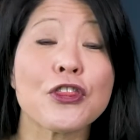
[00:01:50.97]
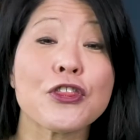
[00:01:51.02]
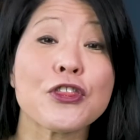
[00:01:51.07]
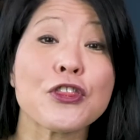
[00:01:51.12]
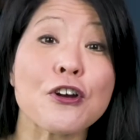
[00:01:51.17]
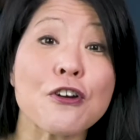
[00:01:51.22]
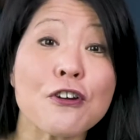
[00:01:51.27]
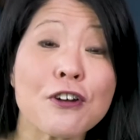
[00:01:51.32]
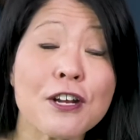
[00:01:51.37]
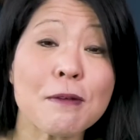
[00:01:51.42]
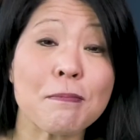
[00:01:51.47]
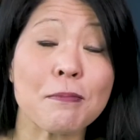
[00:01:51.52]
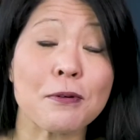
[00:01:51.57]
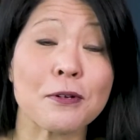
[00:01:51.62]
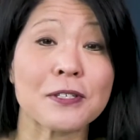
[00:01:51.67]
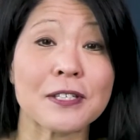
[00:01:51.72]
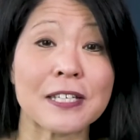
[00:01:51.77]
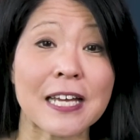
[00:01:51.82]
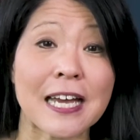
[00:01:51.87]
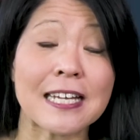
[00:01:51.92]

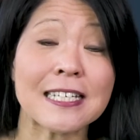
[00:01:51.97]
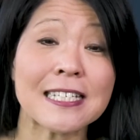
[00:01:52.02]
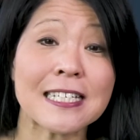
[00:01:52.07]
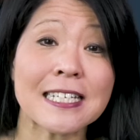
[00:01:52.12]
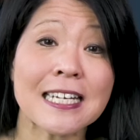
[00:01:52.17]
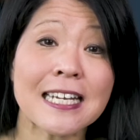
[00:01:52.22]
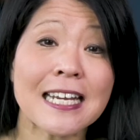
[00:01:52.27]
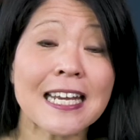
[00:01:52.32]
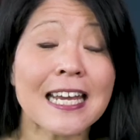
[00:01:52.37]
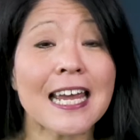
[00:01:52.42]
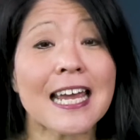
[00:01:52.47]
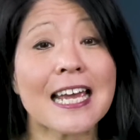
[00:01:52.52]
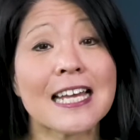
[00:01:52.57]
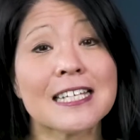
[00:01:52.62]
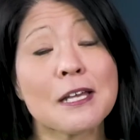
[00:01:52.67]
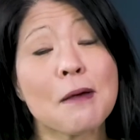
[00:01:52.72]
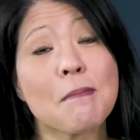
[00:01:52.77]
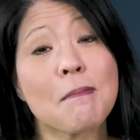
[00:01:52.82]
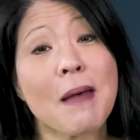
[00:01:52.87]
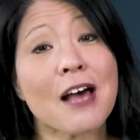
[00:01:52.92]
30%
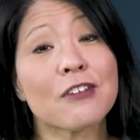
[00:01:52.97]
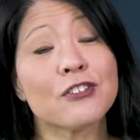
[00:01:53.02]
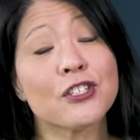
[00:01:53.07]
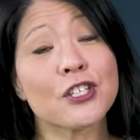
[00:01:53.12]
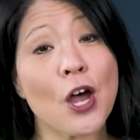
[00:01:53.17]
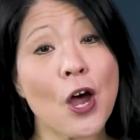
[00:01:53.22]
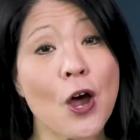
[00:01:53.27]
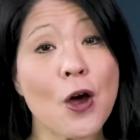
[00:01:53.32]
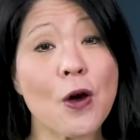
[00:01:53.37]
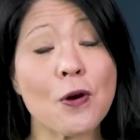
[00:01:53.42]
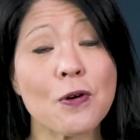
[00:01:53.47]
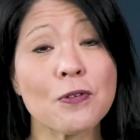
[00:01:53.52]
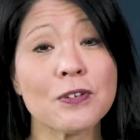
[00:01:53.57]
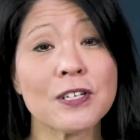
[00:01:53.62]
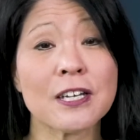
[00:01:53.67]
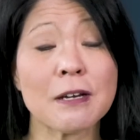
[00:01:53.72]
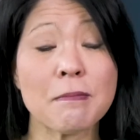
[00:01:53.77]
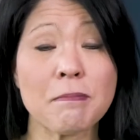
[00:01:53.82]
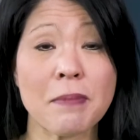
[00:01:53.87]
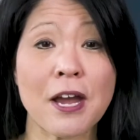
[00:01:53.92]
is amounts
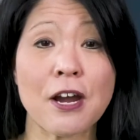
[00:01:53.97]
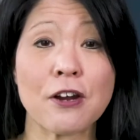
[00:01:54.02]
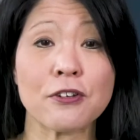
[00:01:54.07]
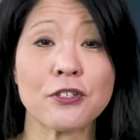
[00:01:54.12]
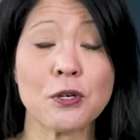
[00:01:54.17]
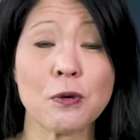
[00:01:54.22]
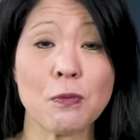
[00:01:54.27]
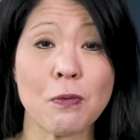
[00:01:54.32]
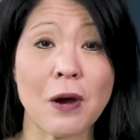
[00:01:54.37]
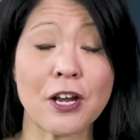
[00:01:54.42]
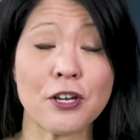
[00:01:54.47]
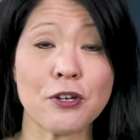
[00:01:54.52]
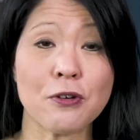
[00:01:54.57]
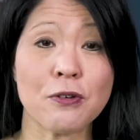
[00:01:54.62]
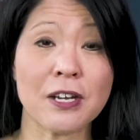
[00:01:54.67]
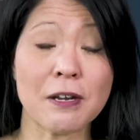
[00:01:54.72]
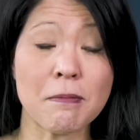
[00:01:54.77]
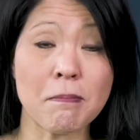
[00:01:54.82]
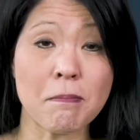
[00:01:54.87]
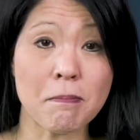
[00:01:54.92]
owed compared to what you
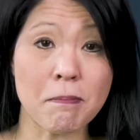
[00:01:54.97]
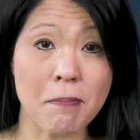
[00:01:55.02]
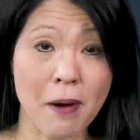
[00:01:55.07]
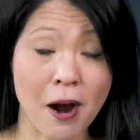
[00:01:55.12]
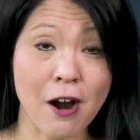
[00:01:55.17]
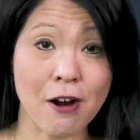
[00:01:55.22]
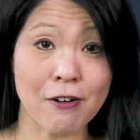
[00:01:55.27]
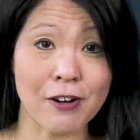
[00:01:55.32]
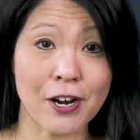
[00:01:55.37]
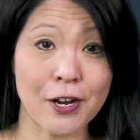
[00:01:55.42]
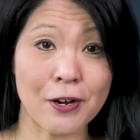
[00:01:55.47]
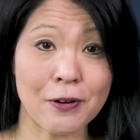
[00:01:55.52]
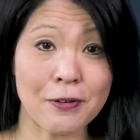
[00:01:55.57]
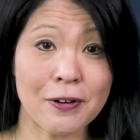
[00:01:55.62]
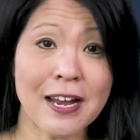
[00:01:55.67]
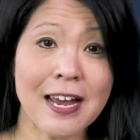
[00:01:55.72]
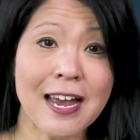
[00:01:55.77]
can borrow.